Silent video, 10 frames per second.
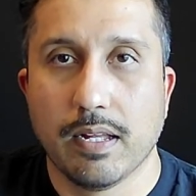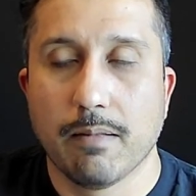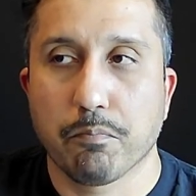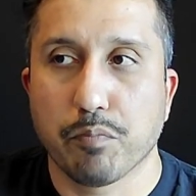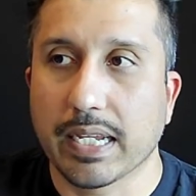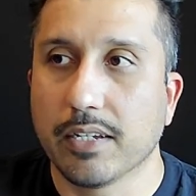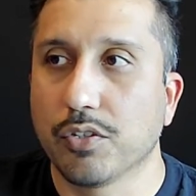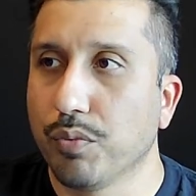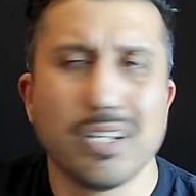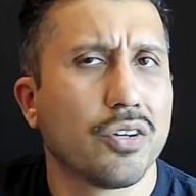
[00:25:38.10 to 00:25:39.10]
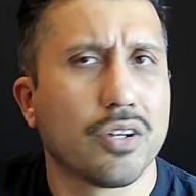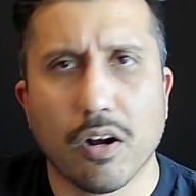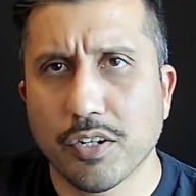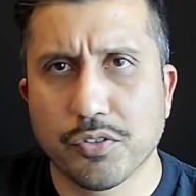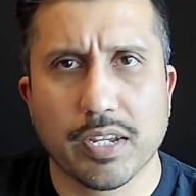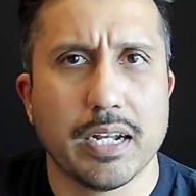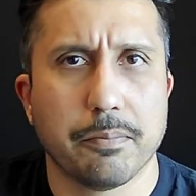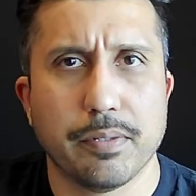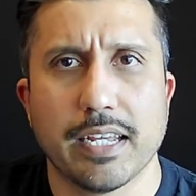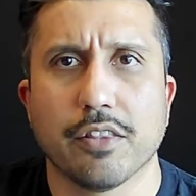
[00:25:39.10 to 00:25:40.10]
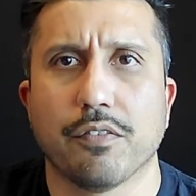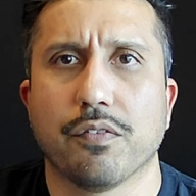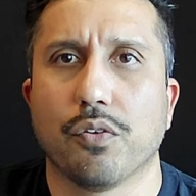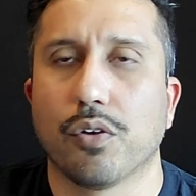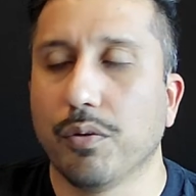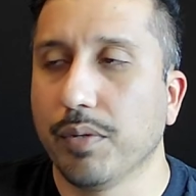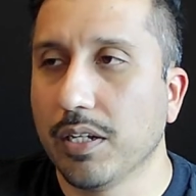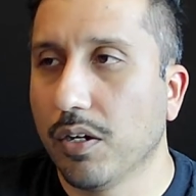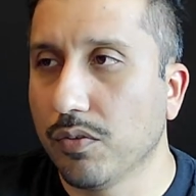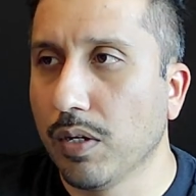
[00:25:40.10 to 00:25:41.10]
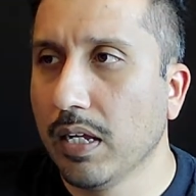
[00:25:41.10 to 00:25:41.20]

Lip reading: Because we know guards will get up and down the floor, and we know